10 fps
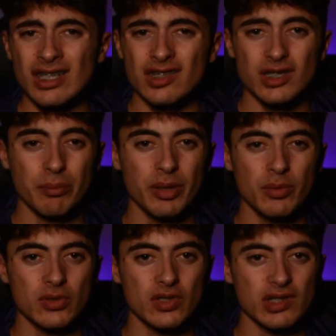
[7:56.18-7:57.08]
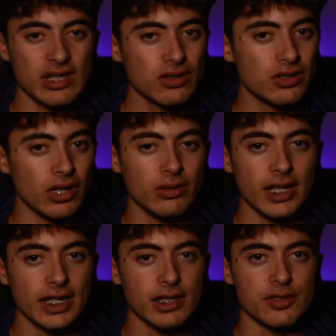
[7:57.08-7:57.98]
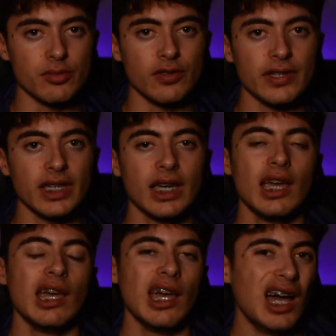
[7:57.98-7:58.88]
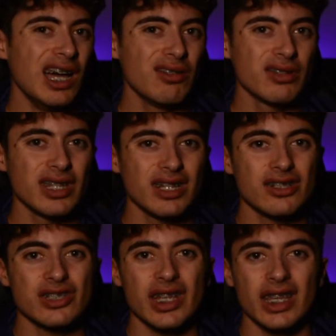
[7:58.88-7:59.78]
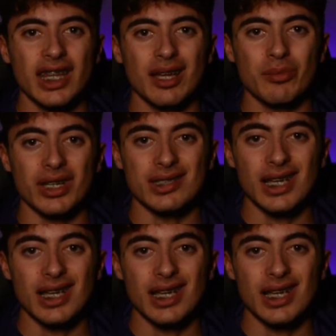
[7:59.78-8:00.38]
Some people still don't like this movie. I don't really understand that because